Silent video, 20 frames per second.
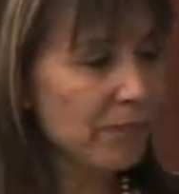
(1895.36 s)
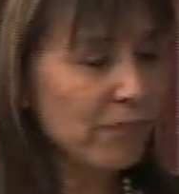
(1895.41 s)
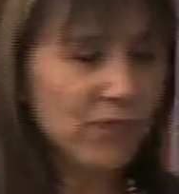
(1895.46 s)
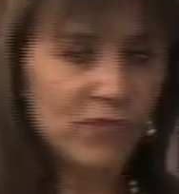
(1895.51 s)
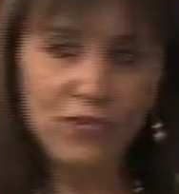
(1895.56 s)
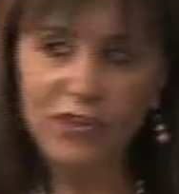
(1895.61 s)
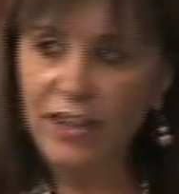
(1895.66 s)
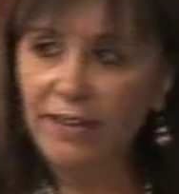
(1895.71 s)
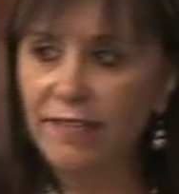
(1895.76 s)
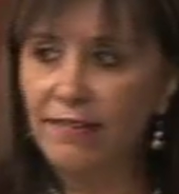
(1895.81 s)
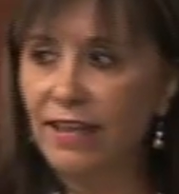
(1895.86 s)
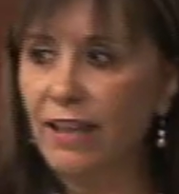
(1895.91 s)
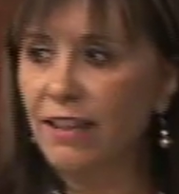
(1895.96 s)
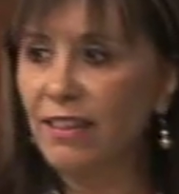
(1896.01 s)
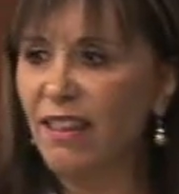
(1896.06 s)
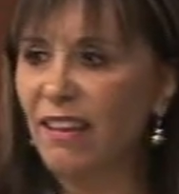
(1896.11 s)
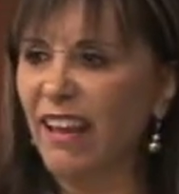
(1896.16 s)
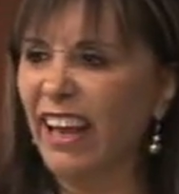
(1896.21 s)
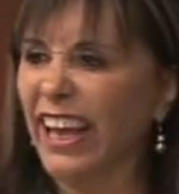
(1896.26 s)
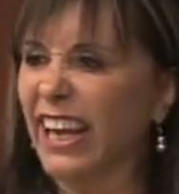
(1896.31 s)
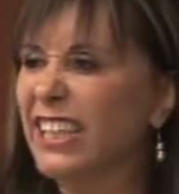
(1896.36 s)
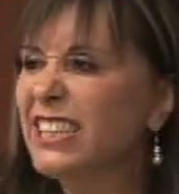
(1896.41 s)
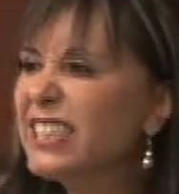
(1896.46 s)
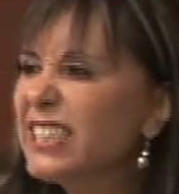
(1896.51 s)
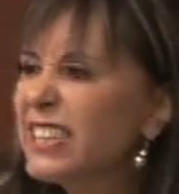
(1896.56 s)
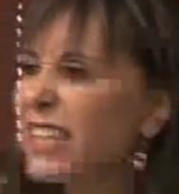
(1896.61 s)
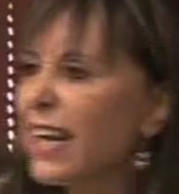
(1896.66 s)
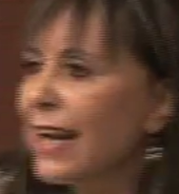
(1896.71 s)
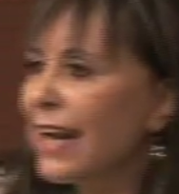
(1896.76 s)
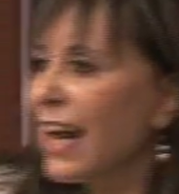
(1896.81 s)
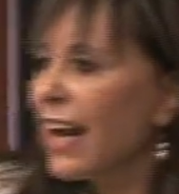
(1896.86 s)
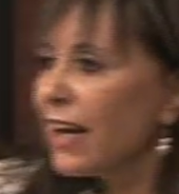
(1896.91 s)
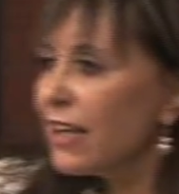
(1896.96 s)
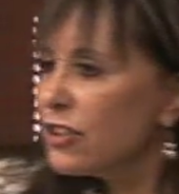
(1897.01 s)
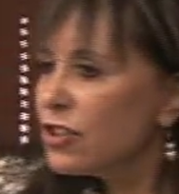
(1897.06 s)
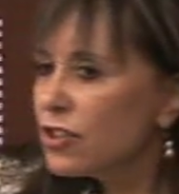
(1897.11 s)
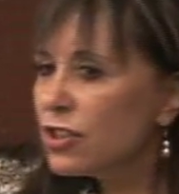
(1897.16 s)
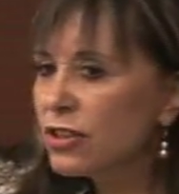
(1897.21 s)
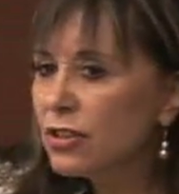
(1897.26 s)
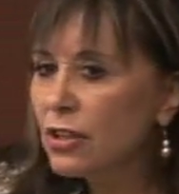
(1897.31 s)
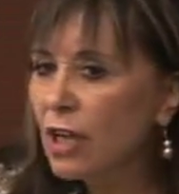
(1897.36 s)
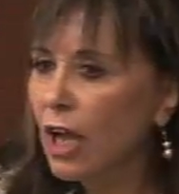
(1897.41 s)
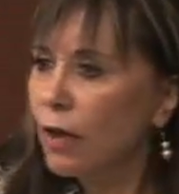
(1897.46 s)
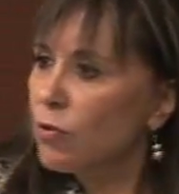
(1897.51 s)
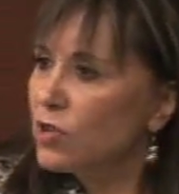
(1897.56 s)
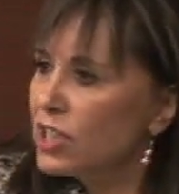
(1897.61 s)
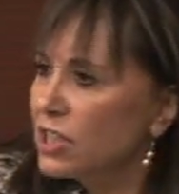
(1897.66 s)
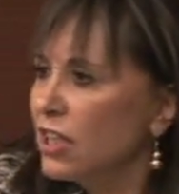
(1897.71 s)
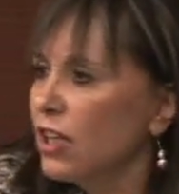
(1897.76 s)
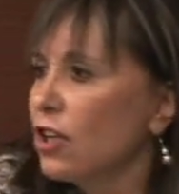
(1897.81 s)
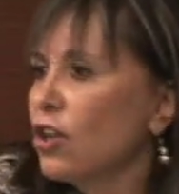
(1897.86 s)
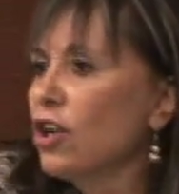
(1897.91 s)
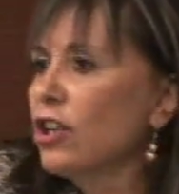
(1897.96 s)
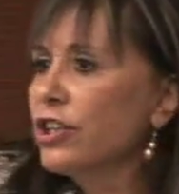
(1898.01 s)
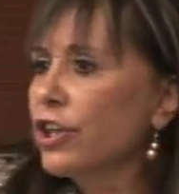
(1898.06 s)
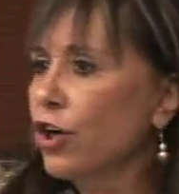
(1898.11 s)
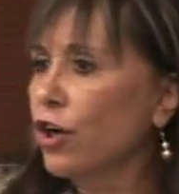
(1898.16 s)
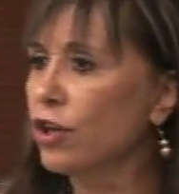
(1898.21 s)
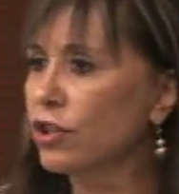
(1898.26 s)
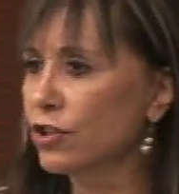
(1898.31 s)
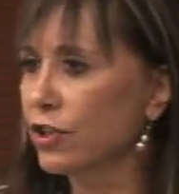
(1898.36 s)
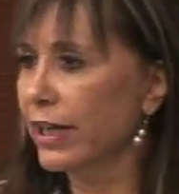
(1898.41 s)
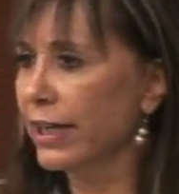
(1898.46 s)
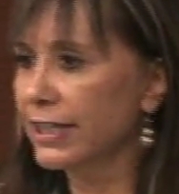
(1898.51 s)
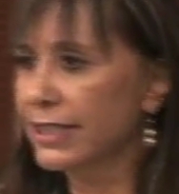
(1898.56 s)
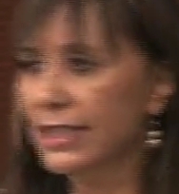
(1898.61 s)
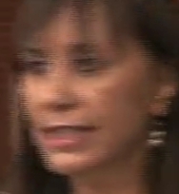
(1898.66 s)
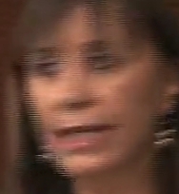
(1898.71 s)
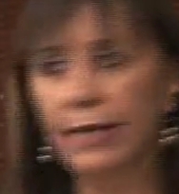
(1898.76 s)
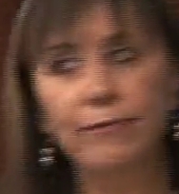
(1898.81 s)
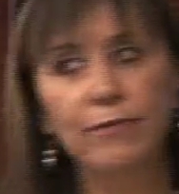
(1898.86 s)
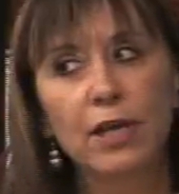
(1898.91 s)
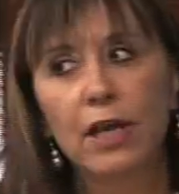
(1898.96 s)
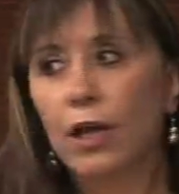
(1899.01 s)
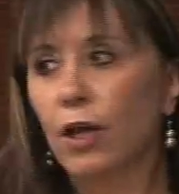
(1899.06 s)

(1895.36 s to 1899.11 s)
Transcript: so I said, extra large? I was thinking all the condoms are the same.